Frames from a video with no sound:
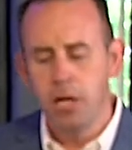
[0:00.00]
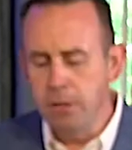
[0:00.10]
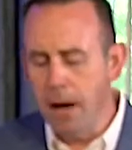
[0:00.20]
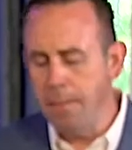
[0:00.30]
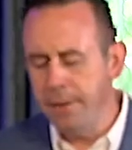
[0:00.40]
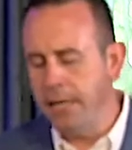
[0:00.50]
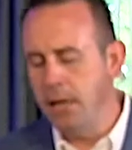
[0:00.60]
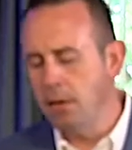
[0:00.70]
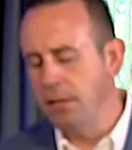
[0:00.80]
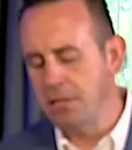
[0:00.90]
You might be
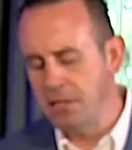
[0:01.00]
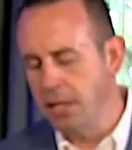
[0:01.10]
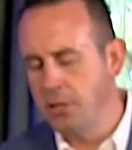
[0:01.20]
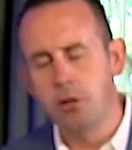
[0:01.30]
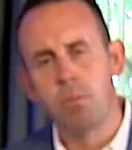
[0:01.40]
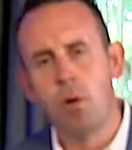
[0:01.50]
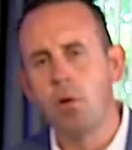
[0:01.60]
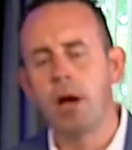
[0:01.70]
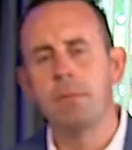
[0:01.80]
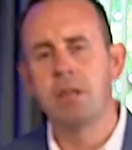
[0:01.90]
here listening to the
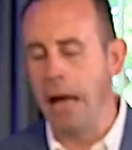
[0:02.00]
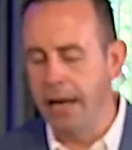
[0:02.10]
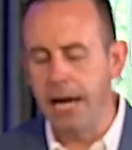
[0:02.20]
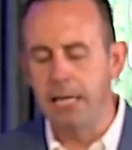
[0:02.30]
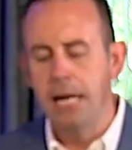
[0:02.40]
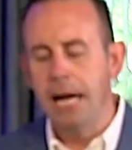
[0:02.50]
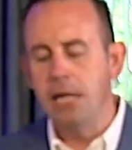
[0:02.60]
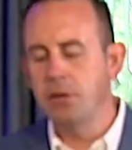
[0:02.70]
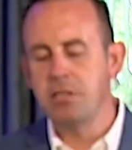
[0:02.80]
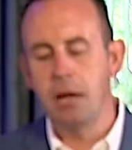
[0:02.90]
program tonight
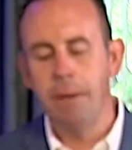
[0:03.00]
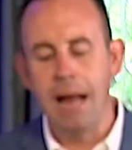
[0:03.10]
and you're saying,